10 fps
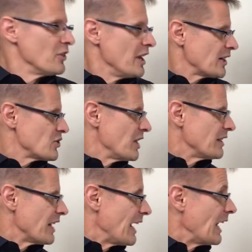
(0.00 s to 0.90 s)
The next
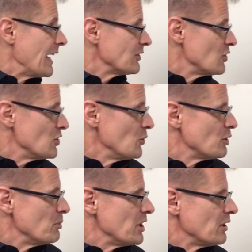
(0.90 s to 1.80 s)
thing that I like to do
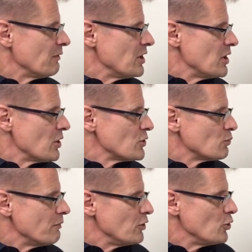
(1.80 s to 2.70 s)
at the beginning of the year
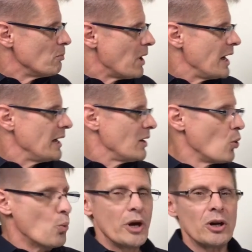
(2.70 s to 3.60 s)
is review my
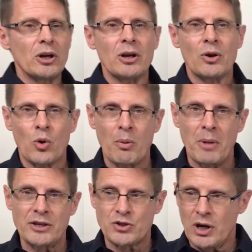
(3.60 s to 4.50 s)
will or
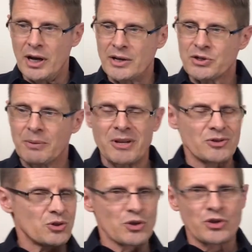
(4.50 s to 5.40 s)
my trust. And
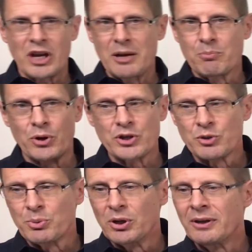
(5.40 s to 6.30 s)
this is the same
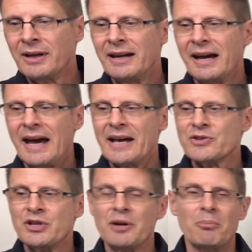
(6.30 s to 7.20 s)
principle
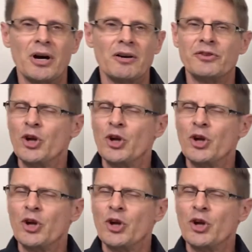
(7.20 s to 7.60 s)
as the above.